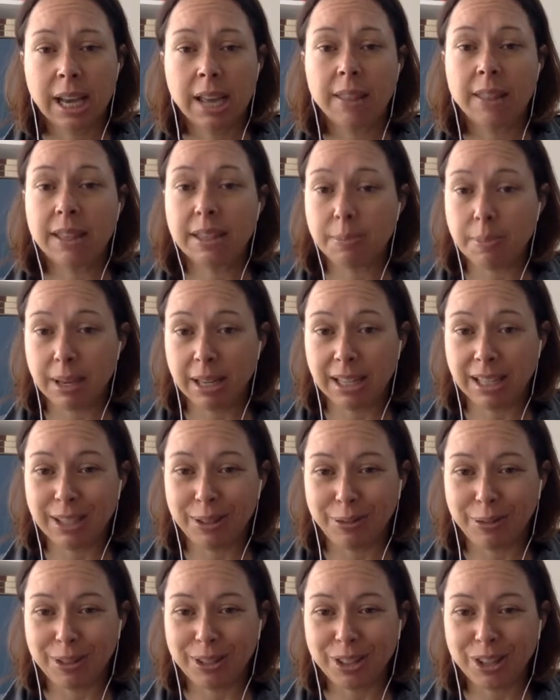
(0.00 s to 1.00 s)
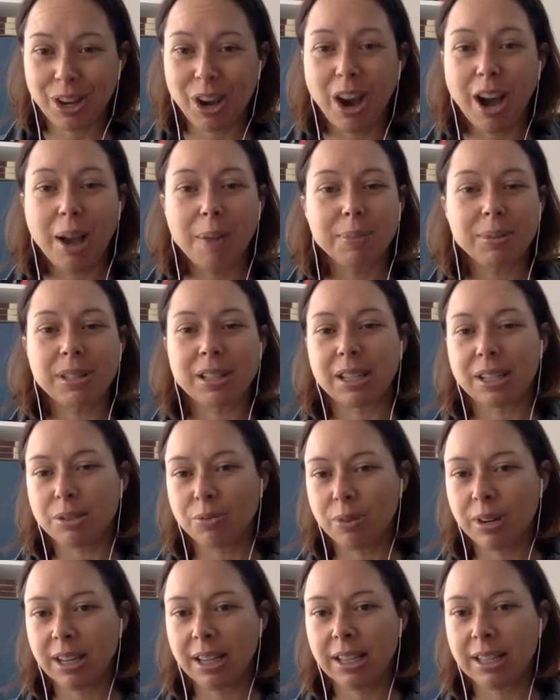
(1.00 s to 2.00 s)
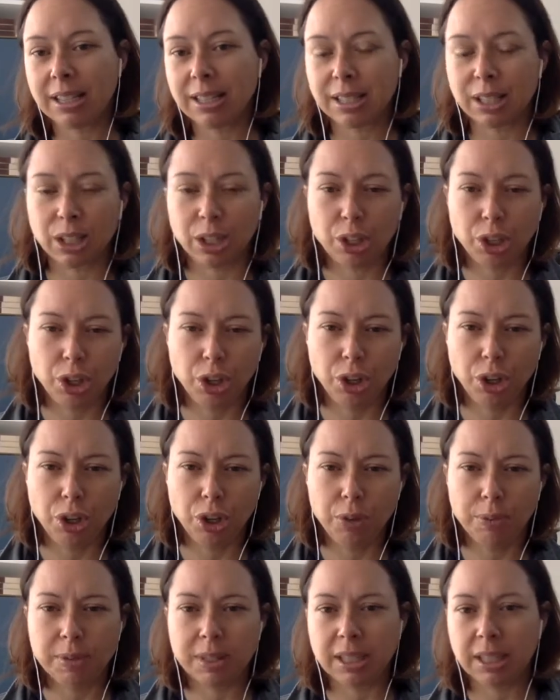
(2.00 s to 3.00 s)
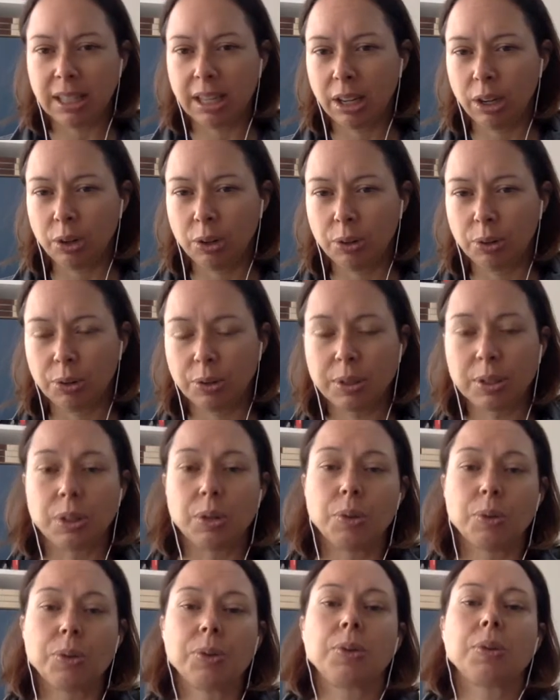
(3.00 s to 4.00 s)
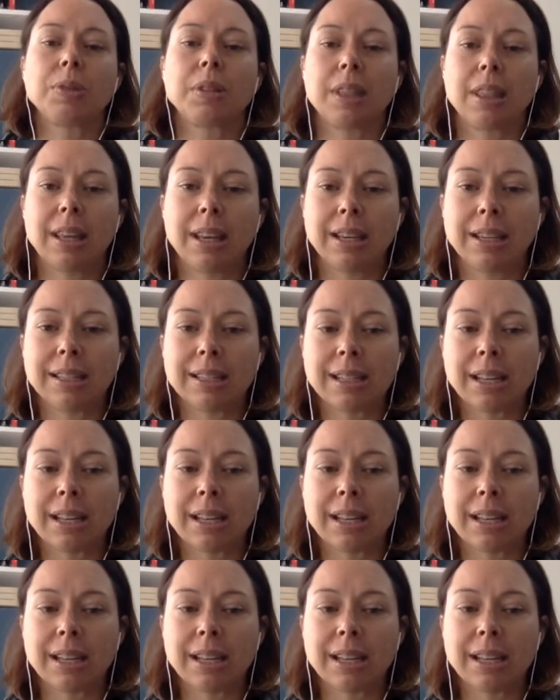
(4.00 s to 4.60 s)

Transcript: There's many different types. There's rings and cubes and Gellhorns and all sorts of things.